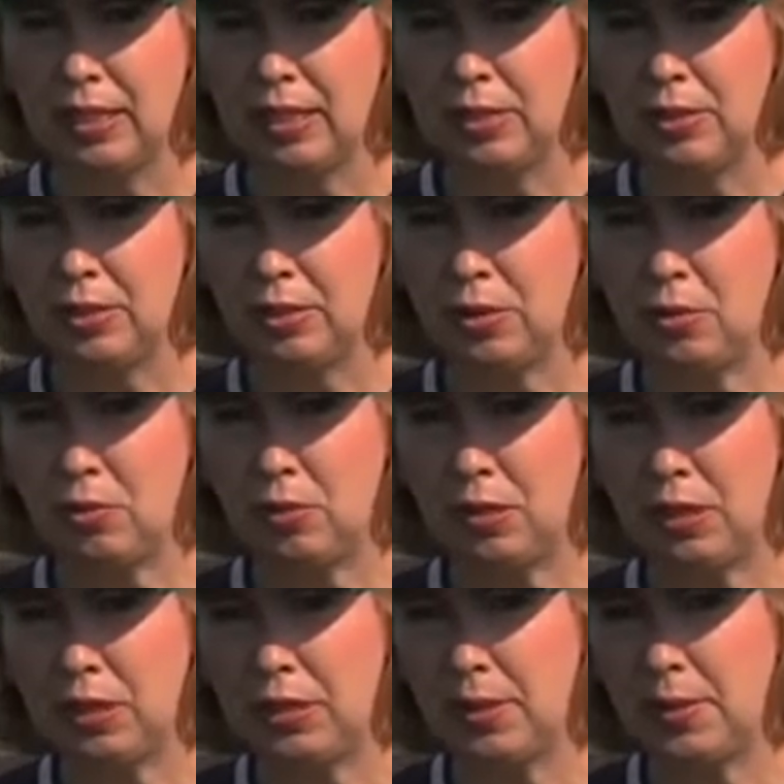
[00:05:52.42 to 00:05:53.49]
So
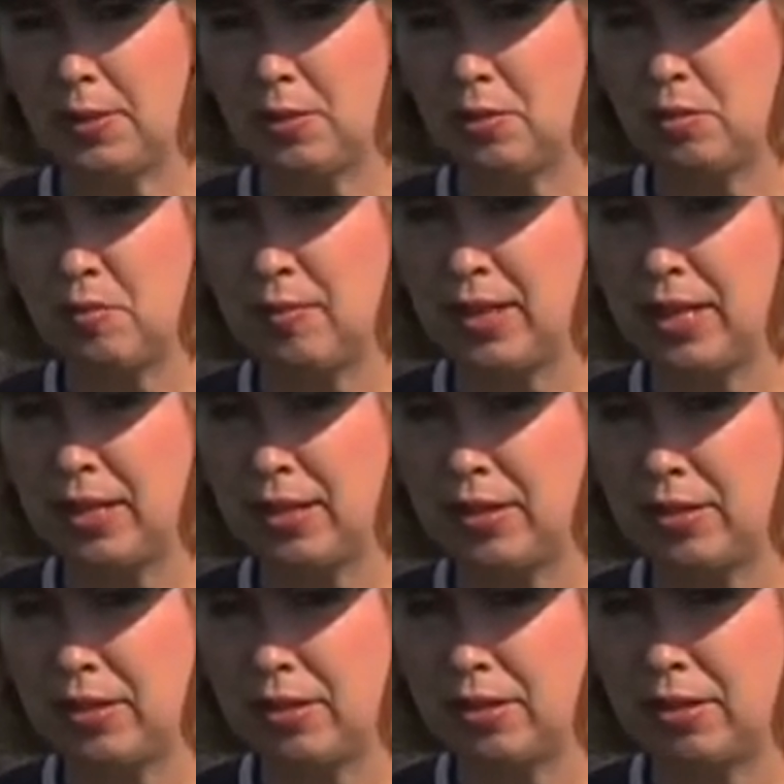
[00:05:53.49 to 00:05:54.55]
let's assume that
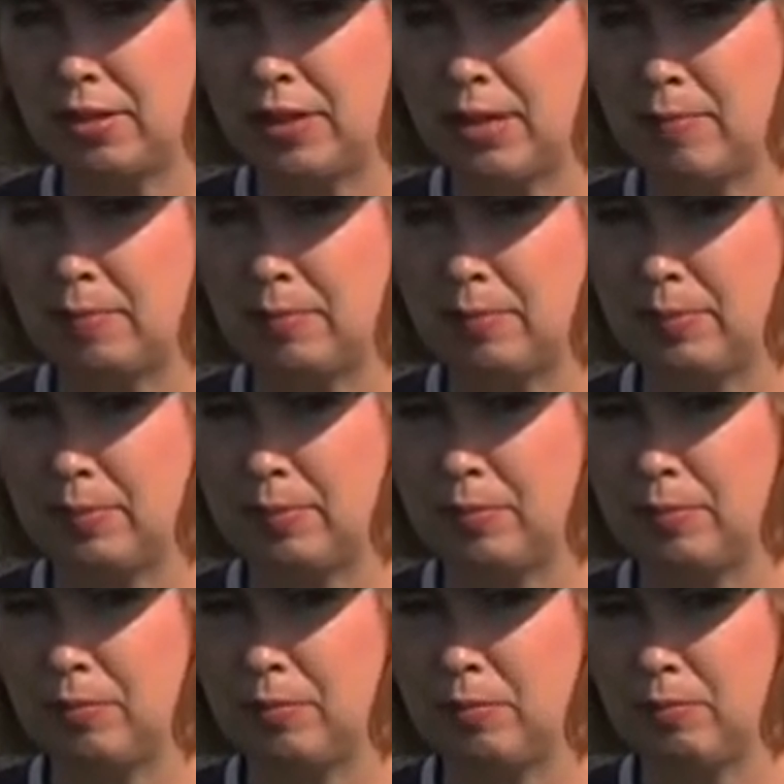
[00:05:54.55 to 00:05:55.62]
our um,
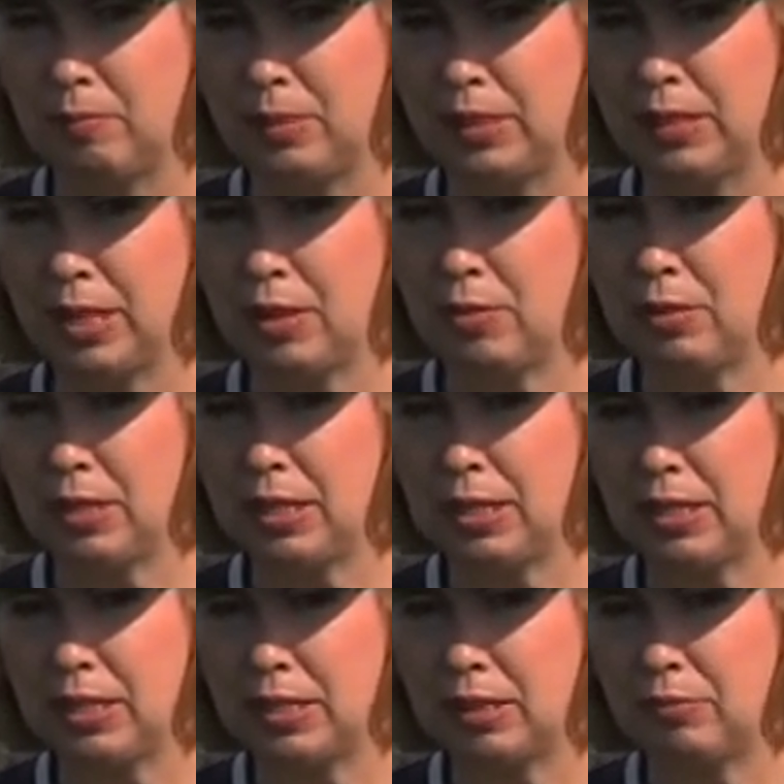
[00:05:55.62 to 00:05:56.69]

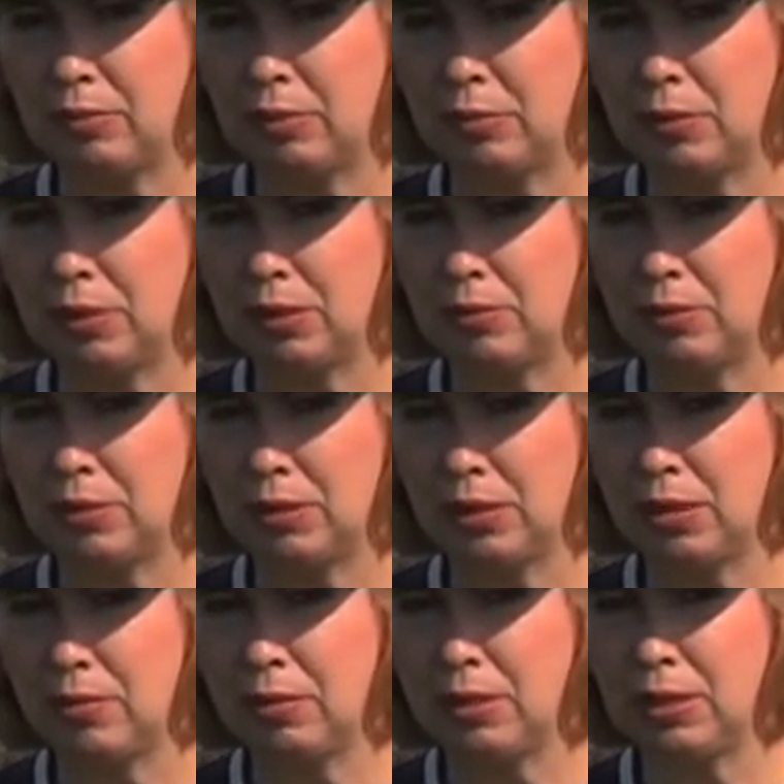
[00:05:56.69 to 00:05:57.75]
scouting, well, we are out
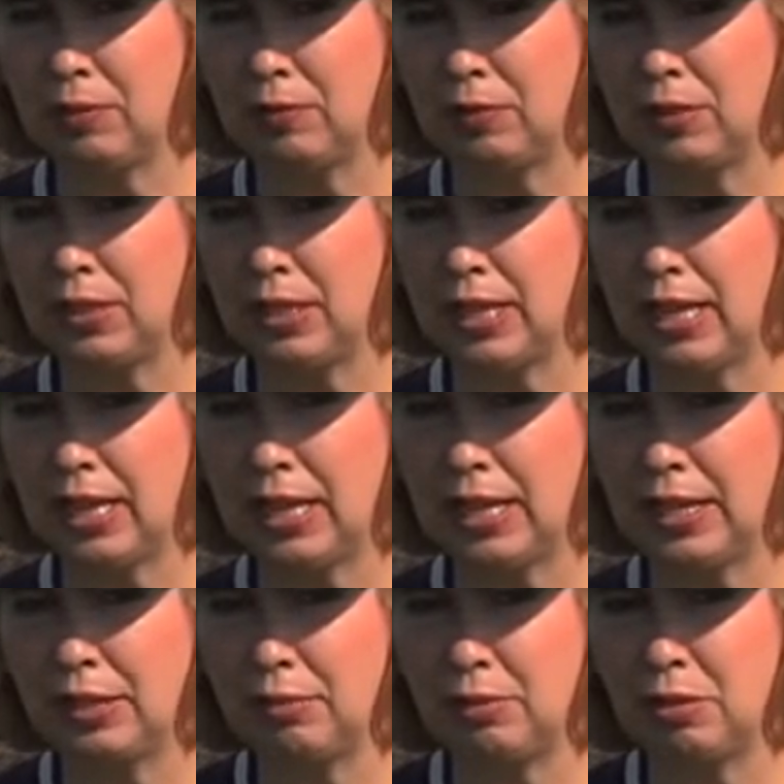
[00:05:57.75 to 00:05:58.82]
scouting for the
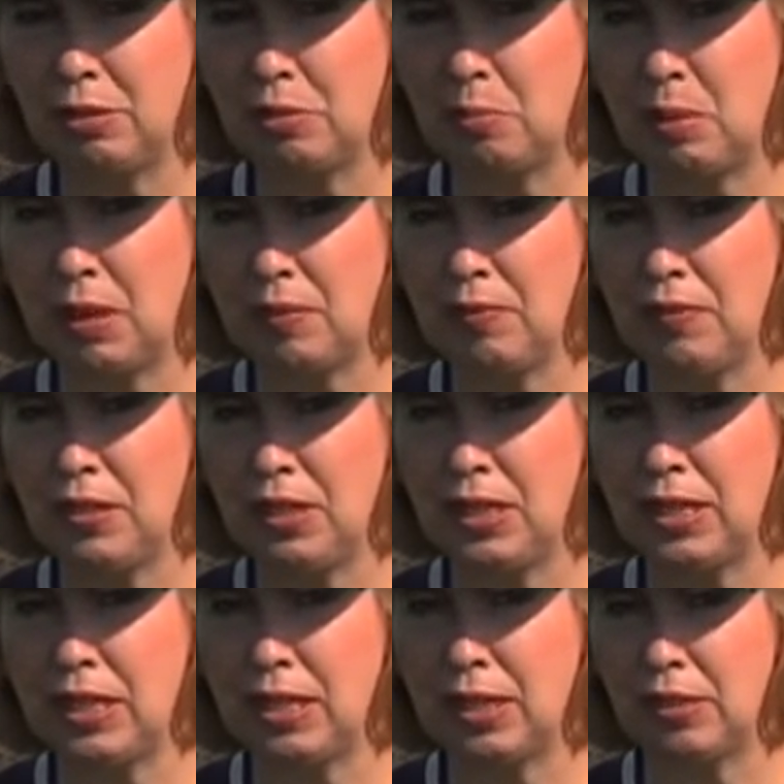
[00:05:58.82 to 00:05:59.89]
eggs, we are above
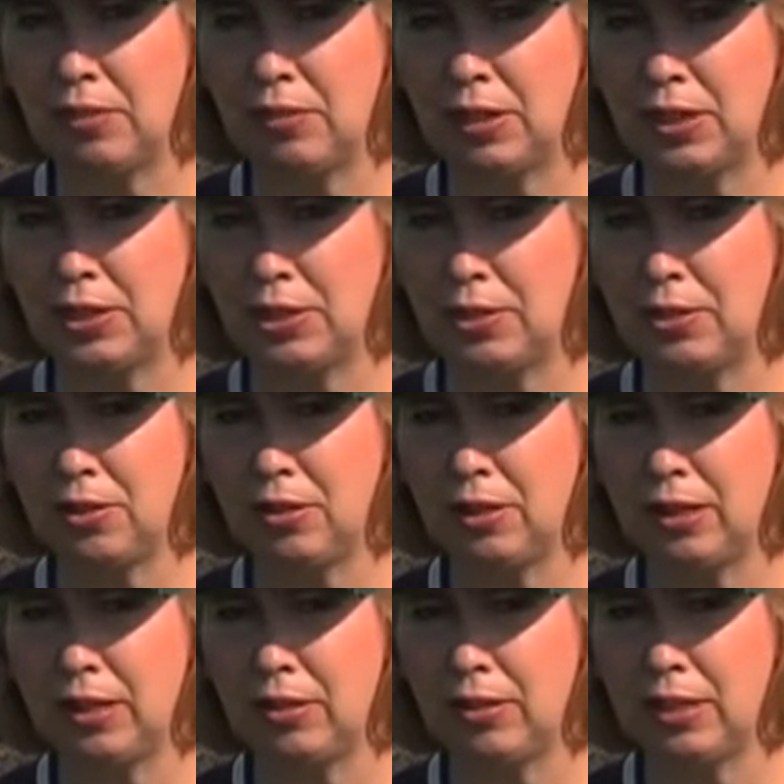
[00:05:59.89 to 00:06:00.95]
the threshold,
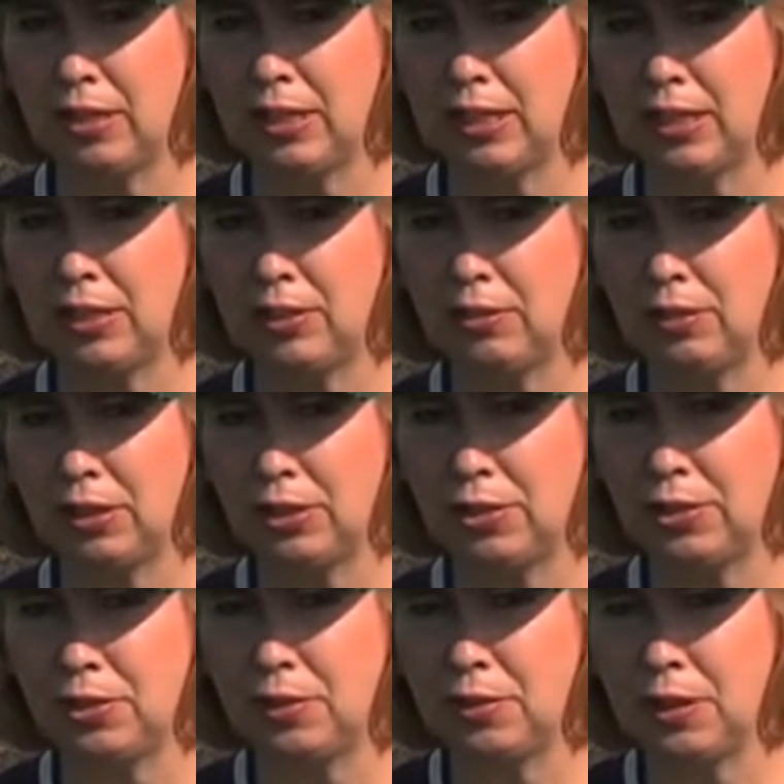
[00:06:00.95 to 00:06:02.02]
calculated
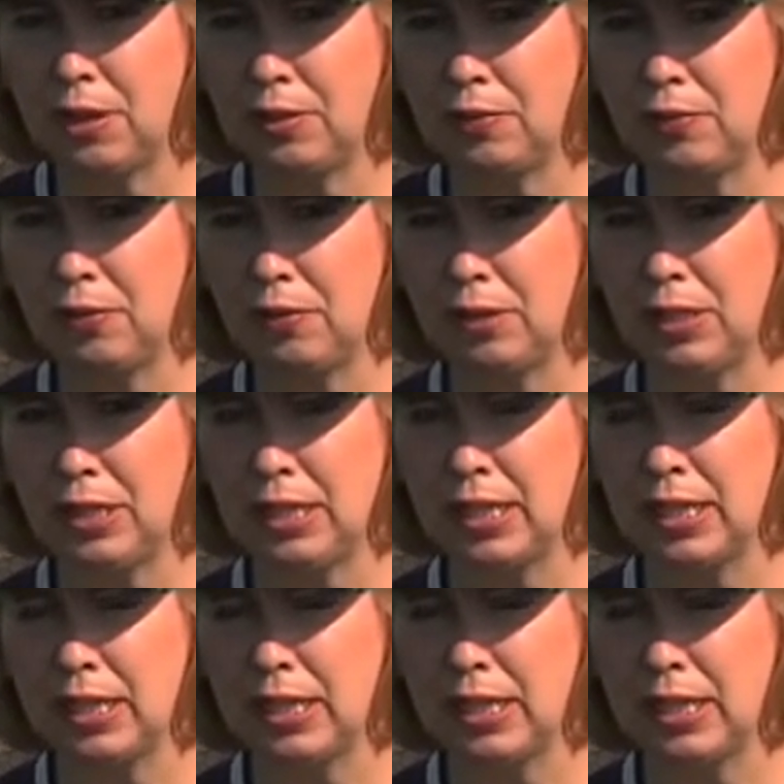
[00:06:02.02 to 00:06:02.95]
threshold of three